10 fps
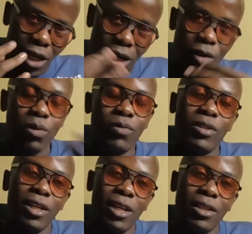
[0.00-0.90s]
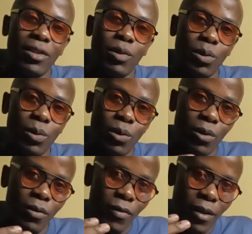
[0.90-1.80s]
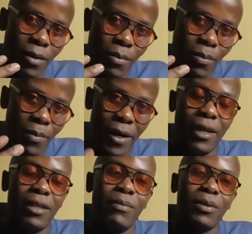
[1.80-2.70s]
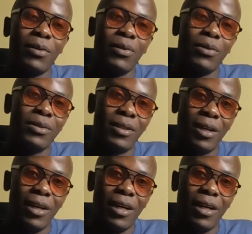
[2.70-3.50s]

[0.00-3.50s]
out of jealousy, you should not feel bad because